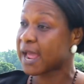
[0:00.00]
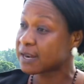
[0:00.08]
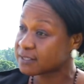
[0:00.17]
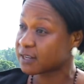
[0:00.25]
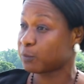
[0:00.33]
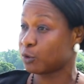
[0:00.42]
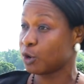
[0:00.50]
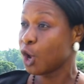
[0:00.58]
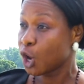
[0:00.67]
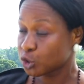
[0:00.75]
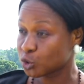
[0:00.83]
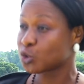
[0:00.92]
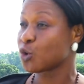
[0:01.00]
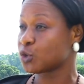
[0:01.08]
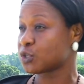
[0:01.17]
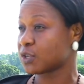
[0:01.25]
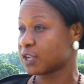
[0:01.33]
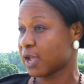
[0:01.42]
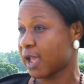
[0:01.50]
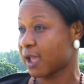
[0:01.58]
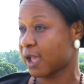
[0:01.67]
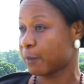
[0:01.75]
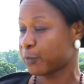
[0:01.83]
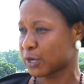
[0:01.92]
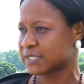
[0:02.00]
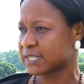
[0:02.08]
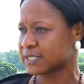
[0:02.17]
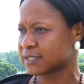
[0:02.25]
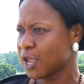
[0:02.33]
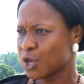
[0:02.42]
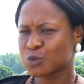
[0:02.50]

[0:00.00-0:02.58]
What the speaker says: answerable to those processes.